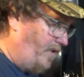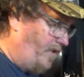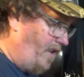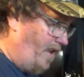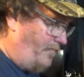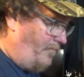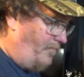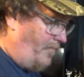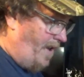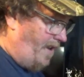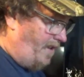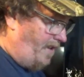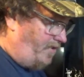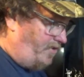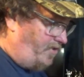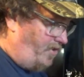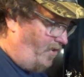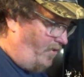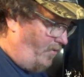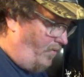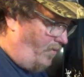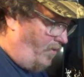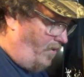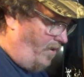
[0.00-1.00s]
Got to make
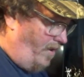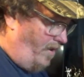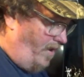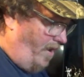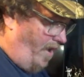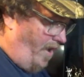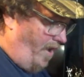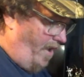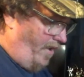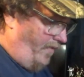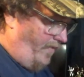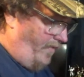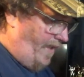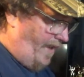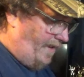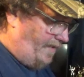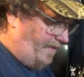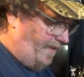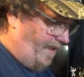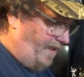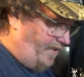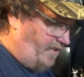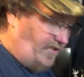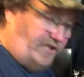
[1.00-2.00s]
sure that
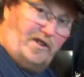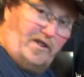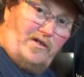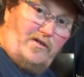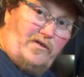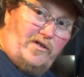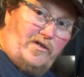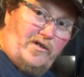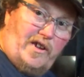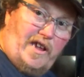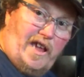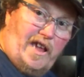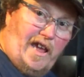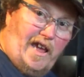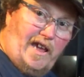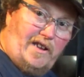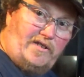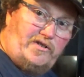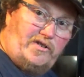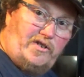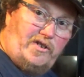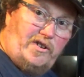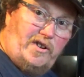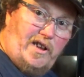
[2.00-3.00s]
that cylinder
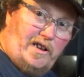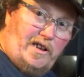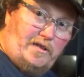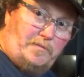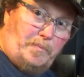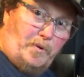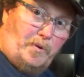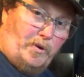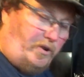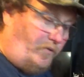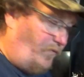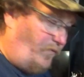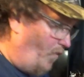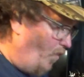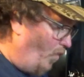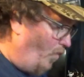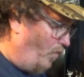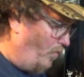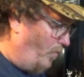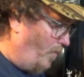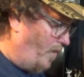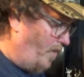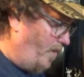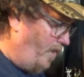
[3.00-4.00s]
catch is pushed
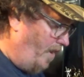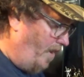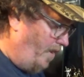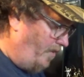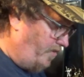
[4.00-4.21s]
forward